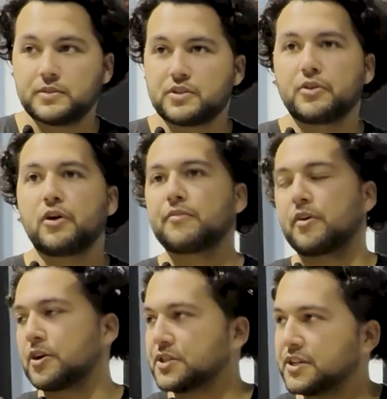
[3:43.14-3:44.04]
It's the
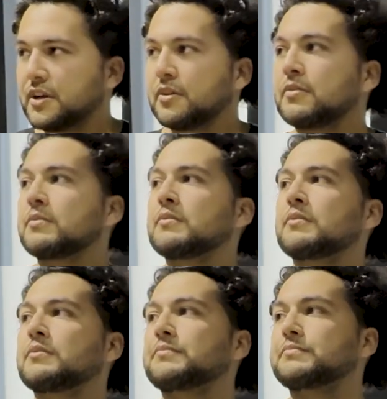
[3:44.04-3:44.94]
overarching,
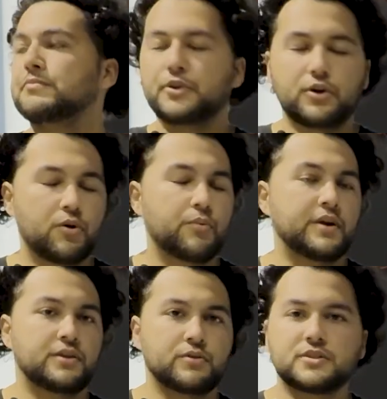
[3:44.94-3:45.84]
we
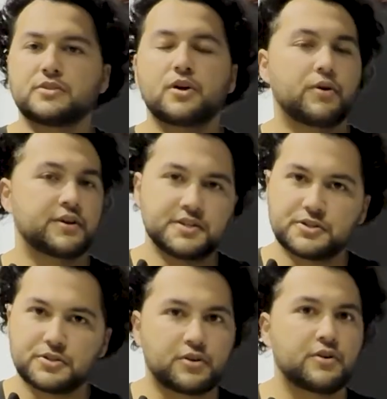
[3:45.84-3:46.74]
do this. No, our
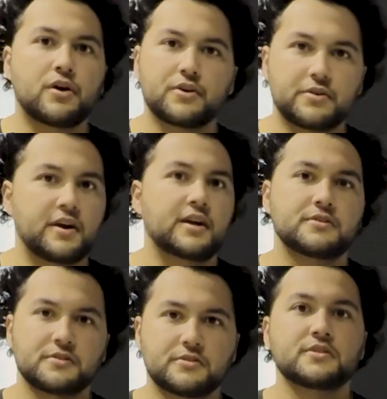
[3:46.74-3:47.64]
teachers aren't our
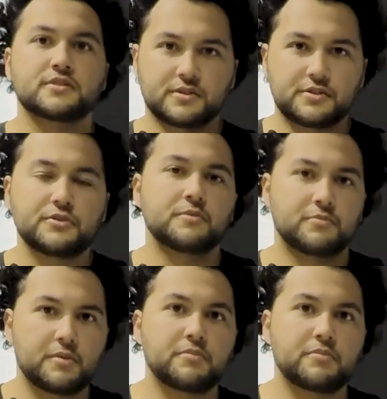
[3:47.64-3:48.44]
directors. This is a student-run